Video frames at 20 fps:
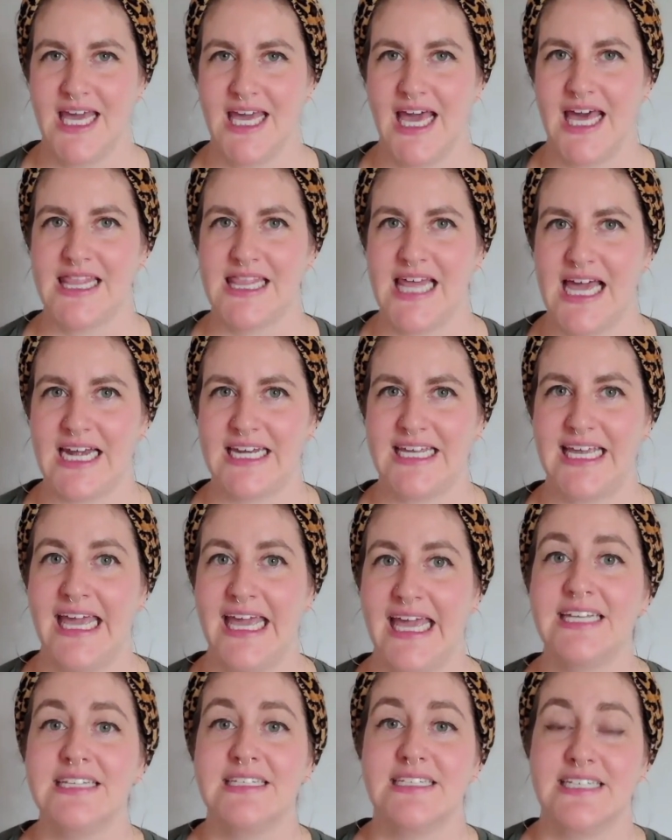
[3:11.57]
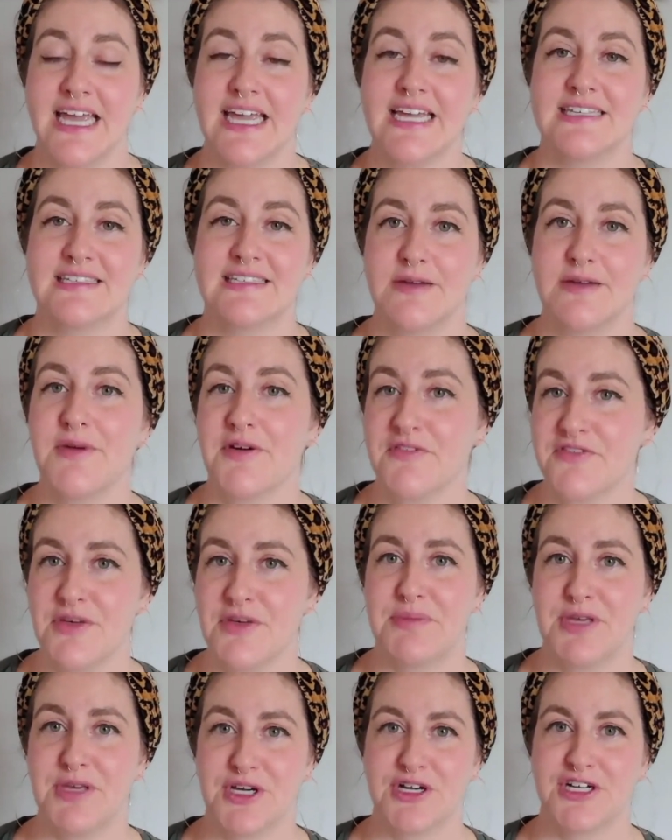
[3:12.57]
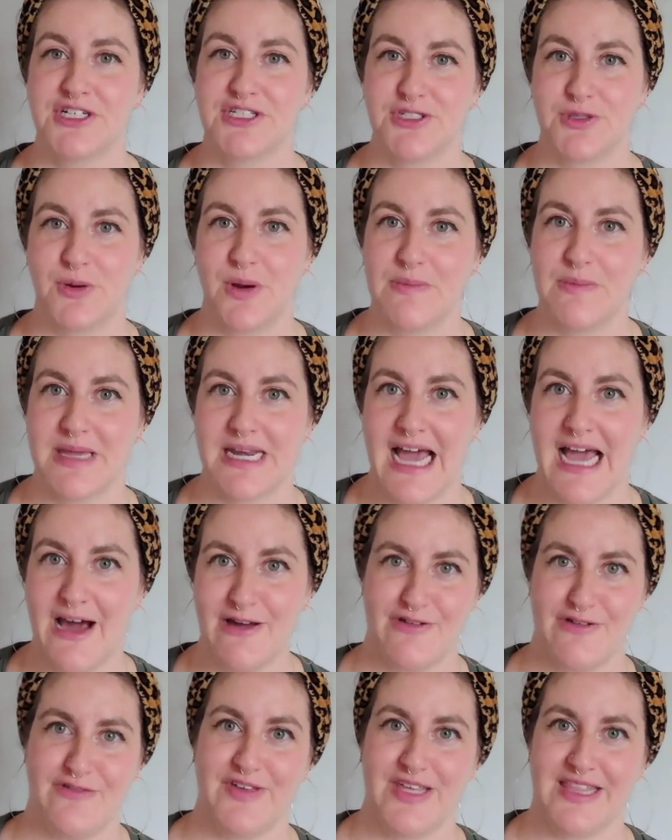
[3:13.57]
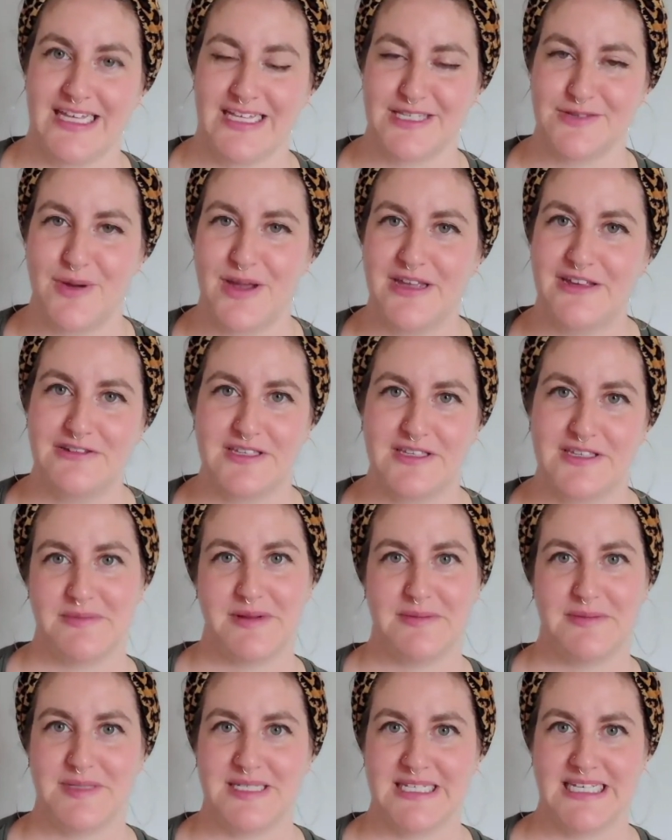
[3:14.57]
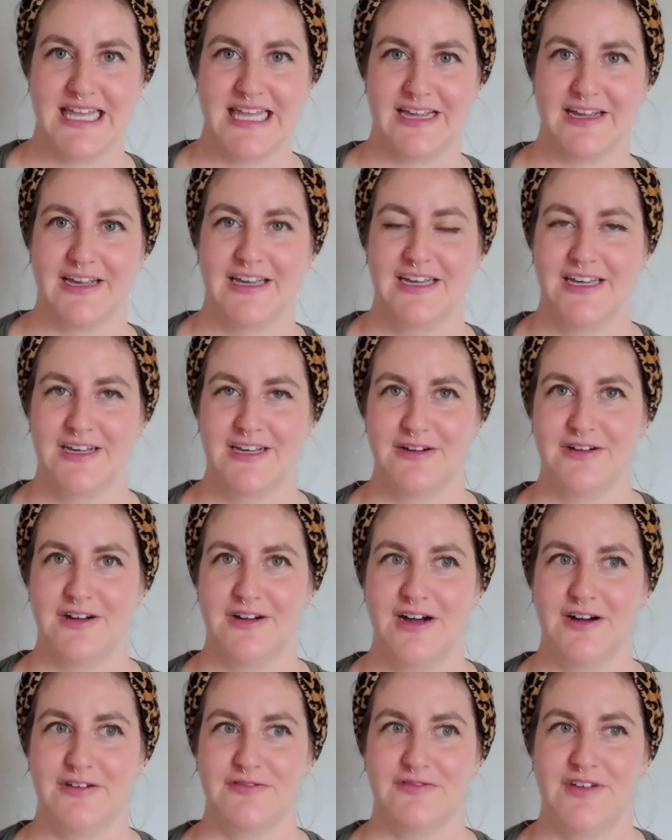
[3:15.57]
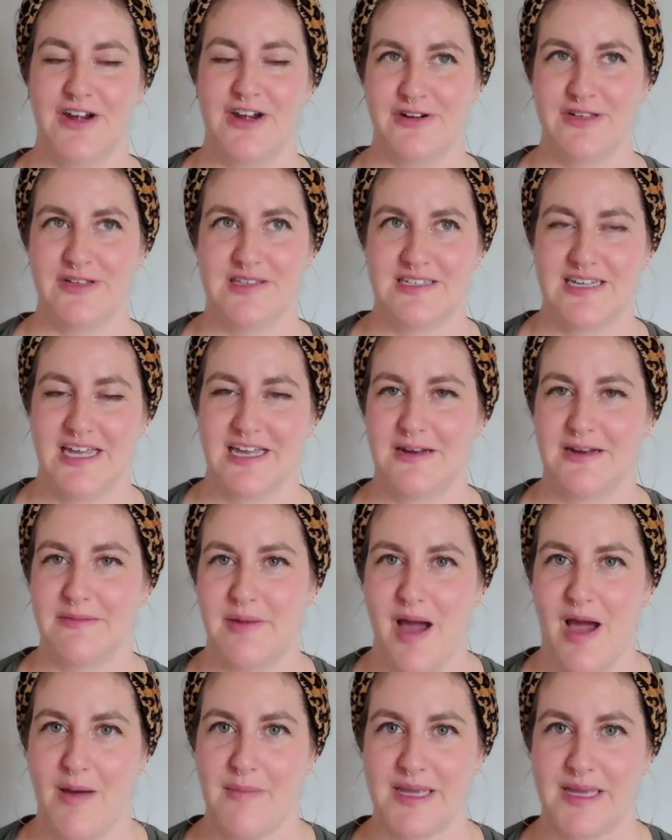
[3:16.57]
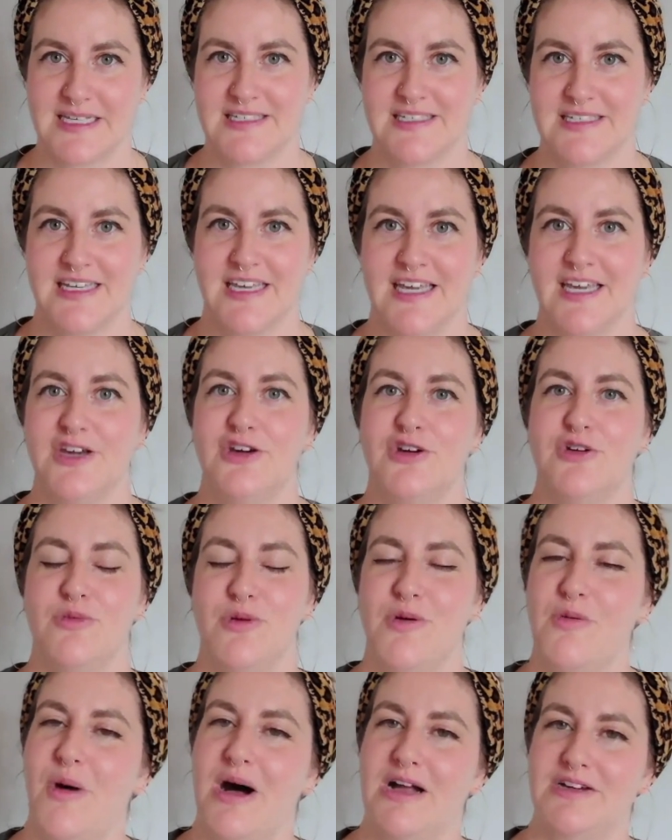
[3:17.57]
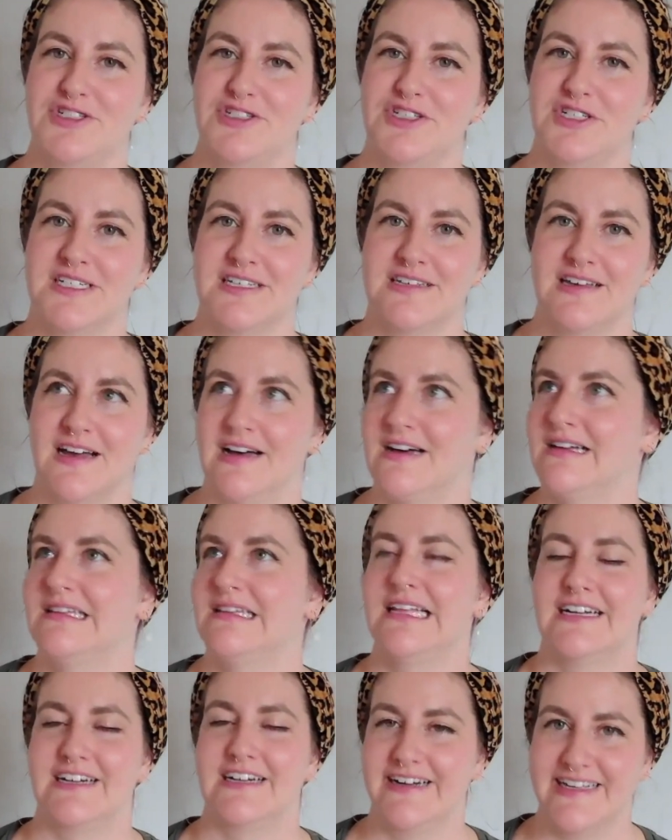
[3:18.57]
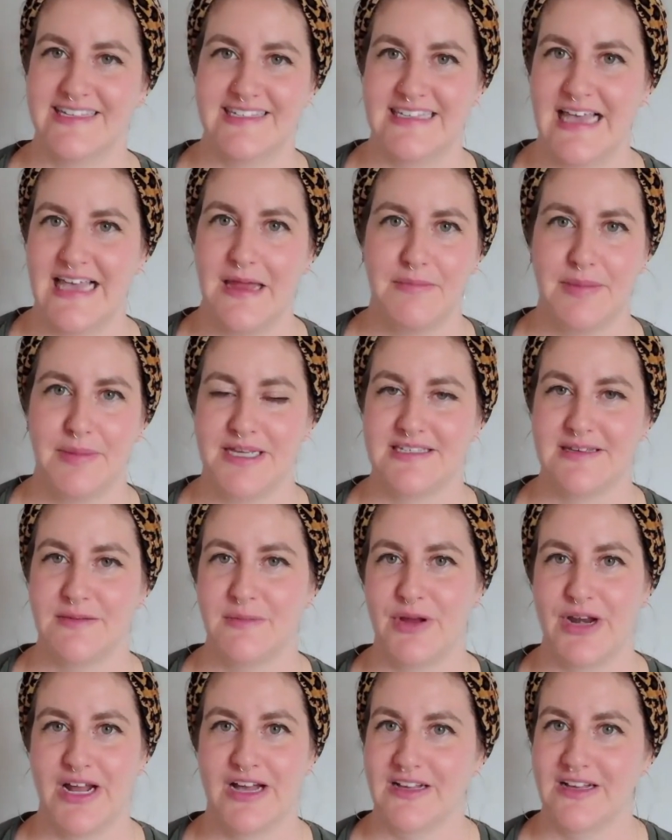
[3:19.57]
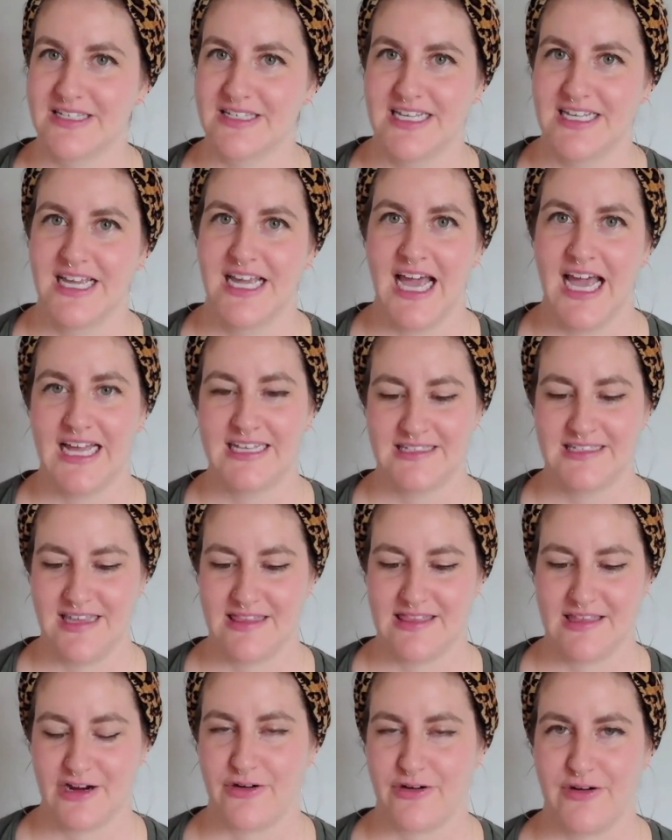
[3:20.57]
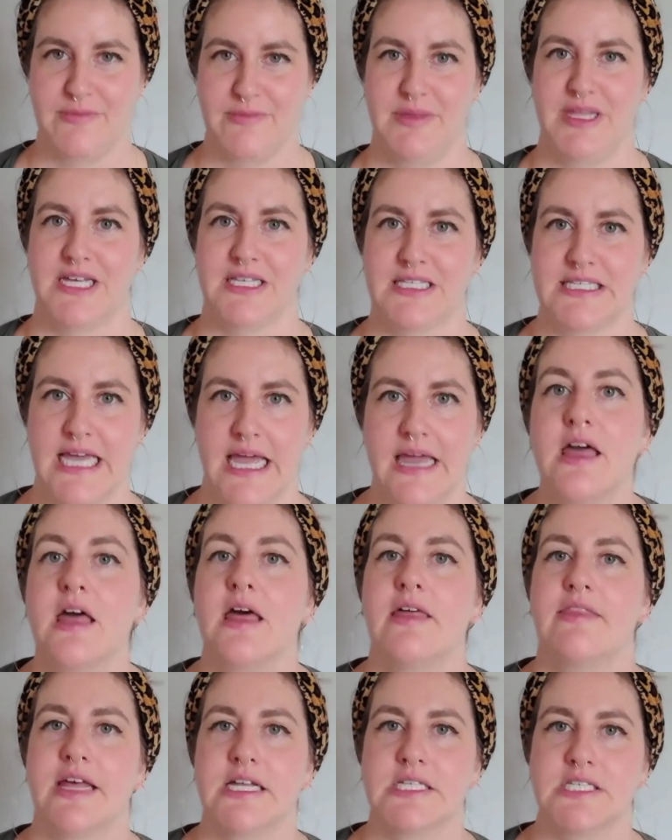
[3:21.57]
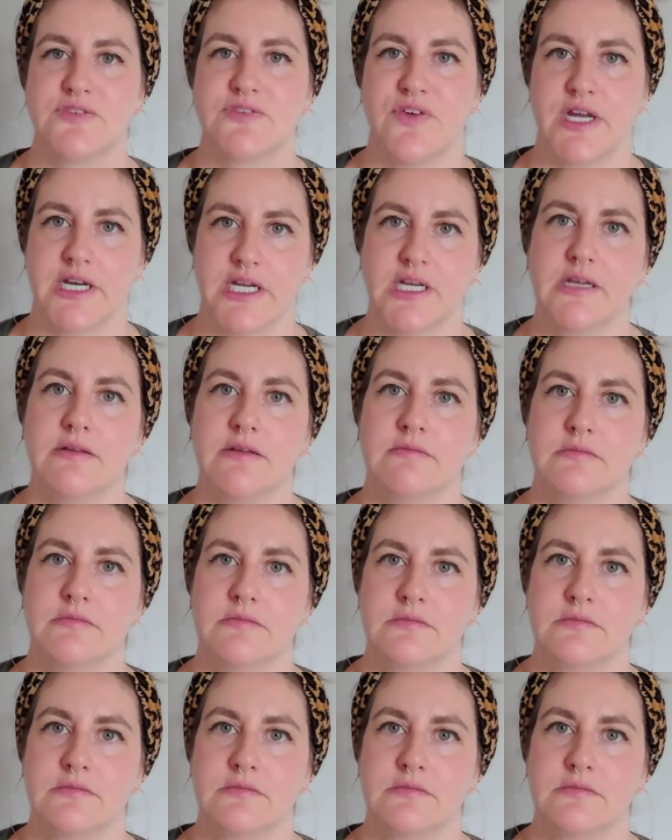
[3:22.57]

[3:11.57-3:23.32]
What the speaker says: And that can take some of the pure enjoyment out of it. That's why you sometimes see like veteran stand-up comics who will watch a hilarious set by someone else and sit there grimly and say, that's funny.